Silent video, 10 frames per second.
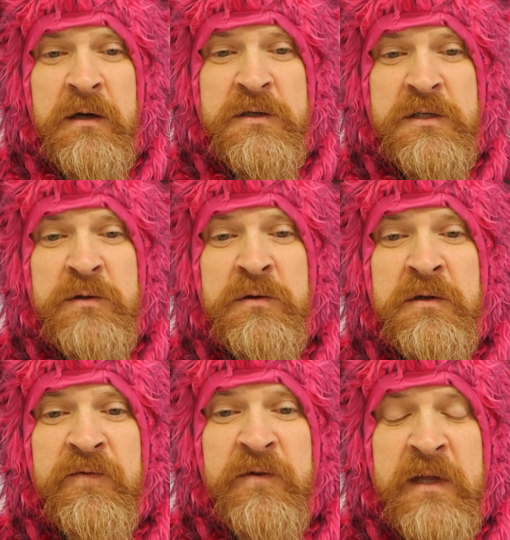
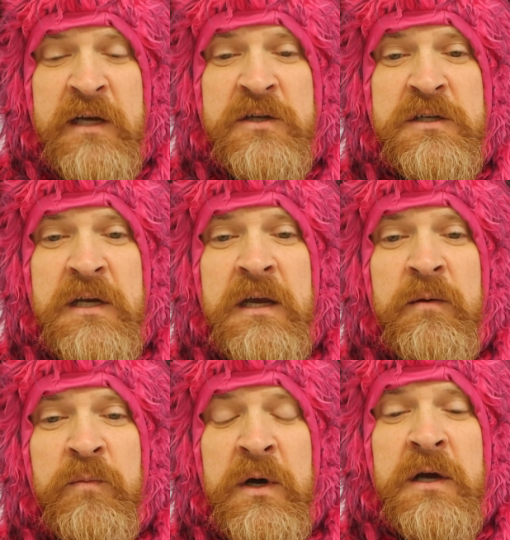suited for that
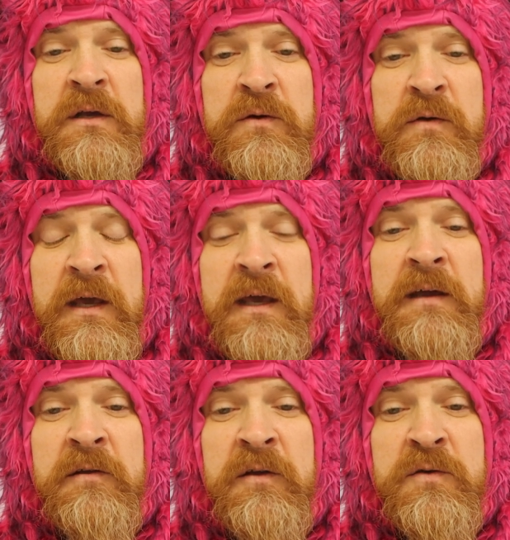shape, but you
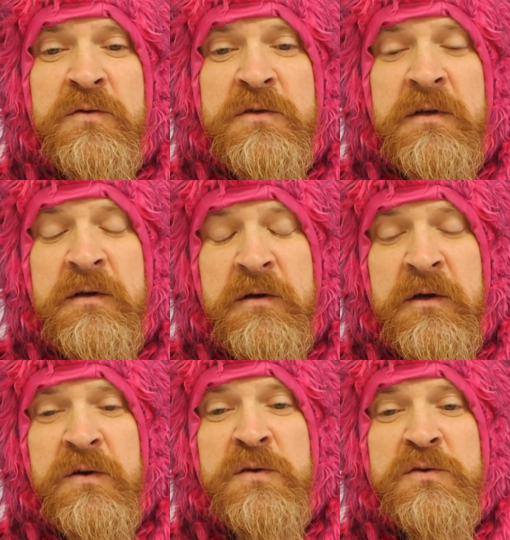can use a
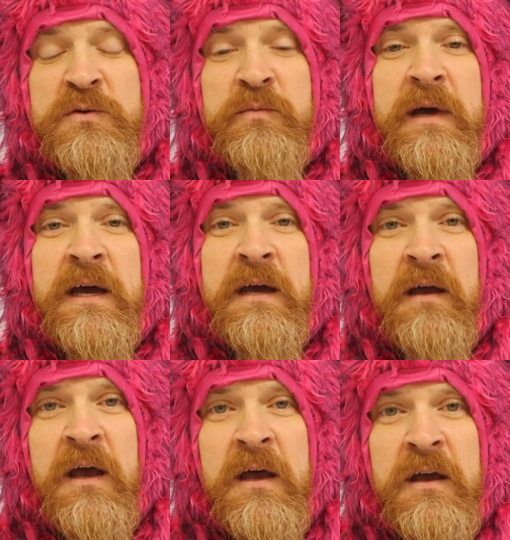grocery
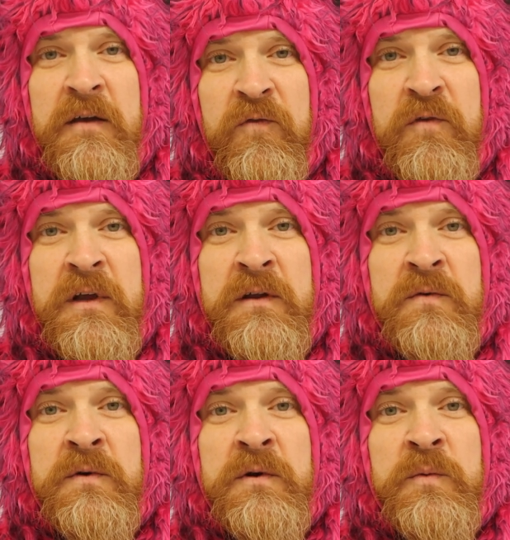bag if you
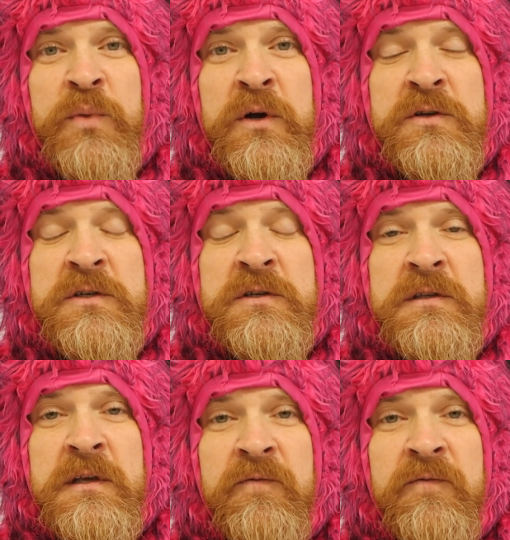didn't want to purchase the